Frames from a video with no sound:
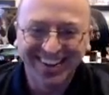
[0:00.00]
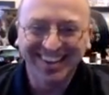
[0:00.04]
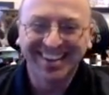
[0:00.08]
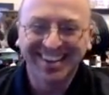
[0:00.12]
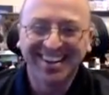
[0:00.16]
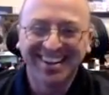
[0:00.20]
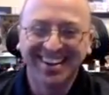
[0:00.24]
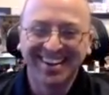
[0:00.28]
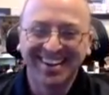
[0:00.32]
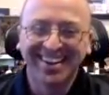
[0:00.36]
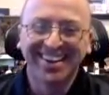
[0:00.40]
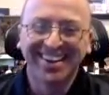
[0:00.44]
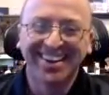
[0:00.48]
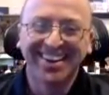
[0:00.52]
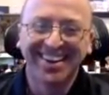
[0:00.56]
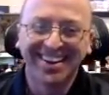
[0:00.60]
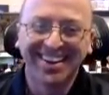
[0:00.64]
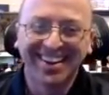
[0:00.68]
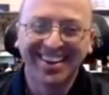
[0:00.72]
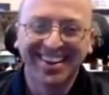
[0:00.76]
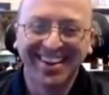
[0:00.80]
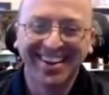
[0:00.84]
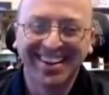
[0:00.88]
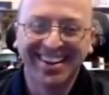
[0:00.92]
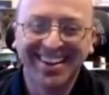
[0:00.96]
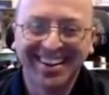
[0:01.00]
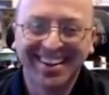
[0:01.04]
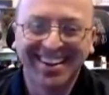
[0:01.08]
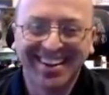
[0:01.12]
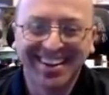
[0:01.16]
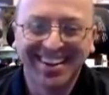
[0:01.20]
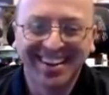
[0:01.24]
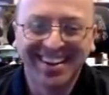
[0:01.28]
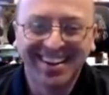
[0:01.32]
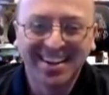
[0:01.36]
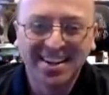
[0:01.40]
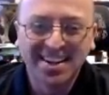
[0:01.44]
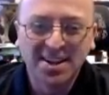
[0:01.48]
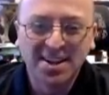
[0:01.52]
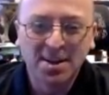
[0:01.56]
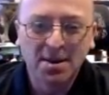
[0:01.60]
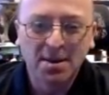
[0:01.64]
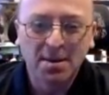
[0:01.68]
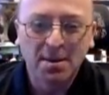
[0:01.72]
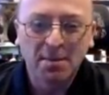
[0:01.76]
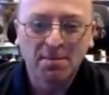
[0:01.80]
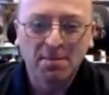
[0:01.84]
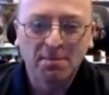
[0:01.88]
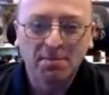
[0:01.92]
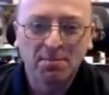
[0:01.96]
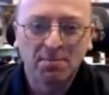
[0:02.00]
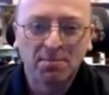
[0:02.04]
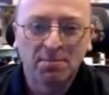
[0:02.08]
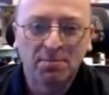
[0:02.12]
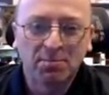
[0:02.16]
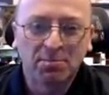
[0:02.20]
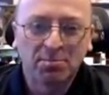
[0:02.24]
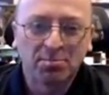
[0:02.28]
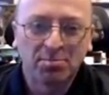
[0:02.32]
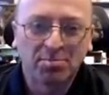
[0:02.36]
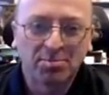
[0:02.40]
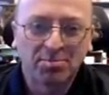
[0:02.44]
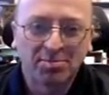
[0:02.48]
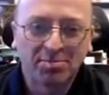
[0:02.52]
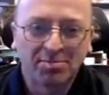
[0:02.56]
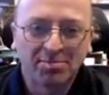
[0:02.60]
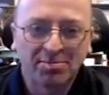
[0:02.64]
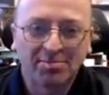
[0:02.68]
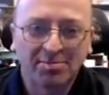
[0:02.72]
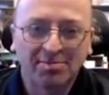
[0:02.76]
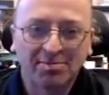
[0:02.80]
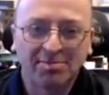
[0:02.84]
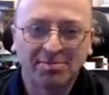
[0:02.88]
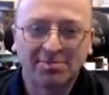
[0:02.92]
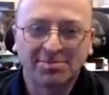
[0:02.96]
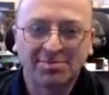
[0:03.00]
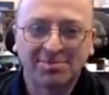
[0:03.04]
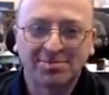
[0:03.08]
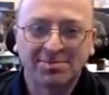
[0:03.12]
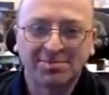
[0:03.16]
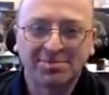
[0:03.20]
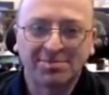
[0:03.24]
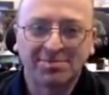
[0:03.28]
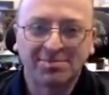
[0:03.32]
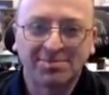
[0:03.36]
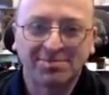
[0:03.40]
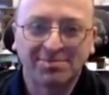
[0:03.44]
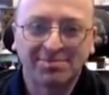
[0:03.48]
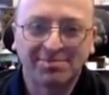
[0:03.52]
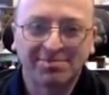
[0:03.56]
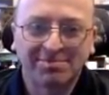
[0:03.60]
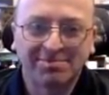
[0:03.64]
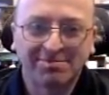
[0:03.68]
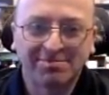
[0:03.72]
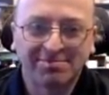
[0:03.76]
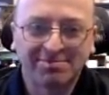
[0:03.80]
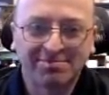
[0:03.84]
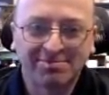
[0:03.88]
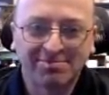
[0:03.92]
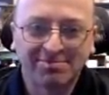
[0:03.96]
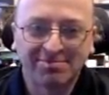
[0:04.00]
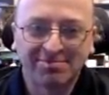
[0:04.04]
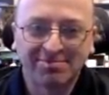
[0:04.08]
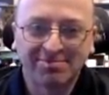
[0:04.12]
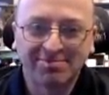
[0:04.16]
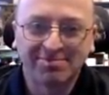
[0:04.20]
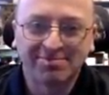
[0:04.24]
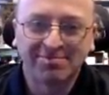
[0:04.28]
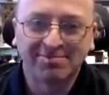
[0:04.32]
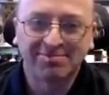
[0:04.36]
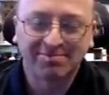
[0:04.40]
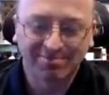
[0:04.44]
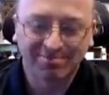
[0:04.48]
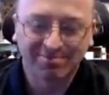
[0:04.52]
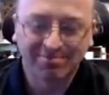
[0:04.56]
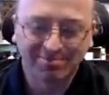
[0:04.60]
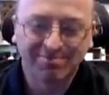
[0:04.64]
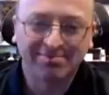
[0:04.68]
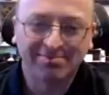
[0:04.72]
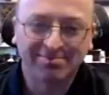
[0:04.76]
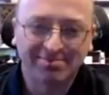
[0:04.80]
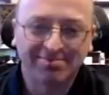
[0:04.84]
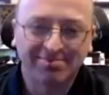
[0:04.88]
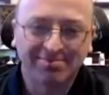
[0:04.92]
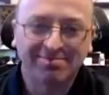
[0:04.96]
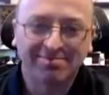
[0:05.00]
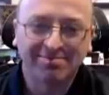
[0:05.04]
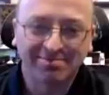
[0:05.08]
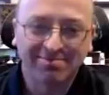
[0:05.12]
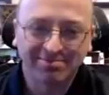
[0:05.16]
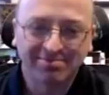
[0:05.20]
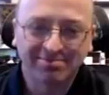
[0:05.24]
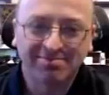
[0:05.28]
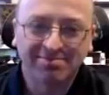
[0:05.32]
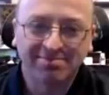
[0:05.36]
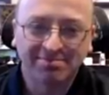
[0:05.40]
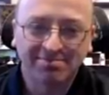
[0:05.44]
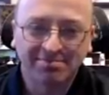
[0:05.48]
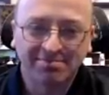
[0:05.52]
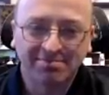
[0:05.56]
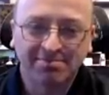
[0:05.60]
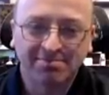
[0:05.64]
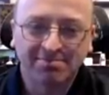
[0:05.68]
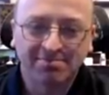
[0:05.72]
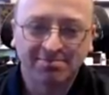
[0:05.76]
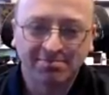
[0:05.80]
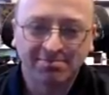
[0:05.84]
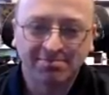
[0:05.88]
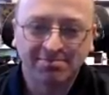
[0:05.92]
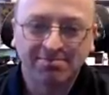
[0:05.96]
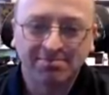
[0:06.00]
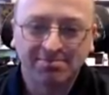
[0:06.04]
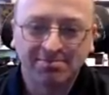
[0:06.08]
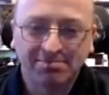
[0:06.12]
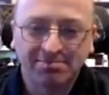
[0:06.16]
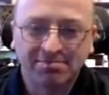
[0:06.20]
(silent)